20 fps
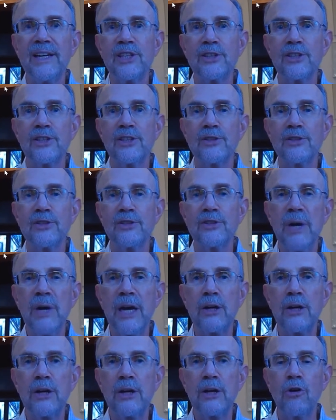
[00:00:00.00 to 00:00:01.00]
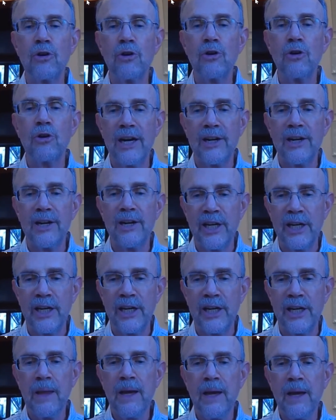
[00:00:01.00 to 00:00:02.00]
food we're going to eat gets its
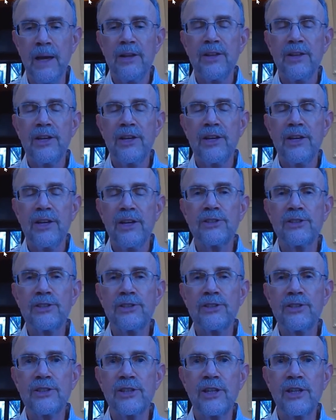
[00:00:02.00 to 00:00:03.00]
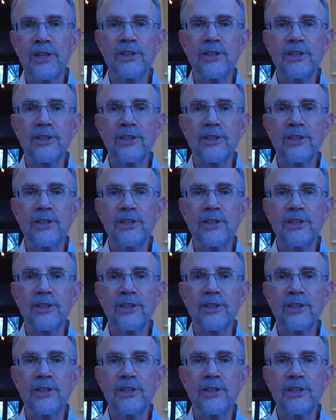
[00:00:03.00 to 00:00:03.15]
mineral content.